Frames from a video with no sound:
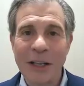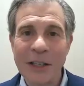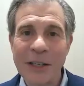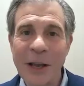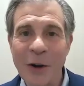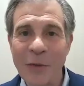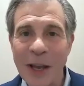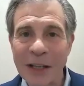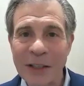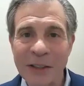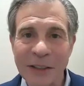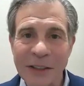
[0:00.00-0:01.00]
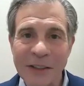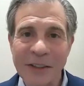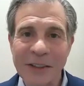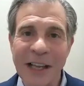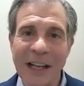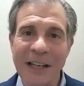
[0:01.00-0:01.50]
call it a center of
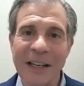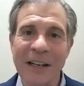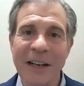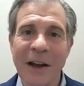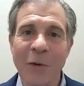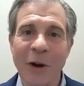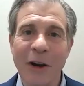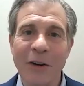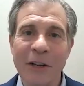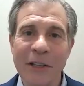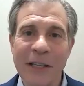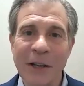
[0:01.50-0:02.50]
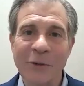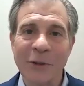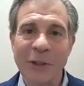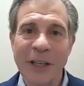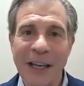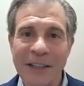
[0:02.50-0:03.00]
excellence that nowhere in
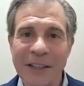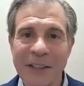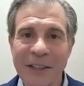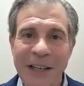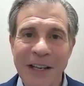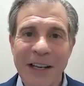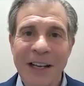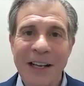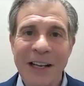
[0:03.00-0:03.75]
Central Texas.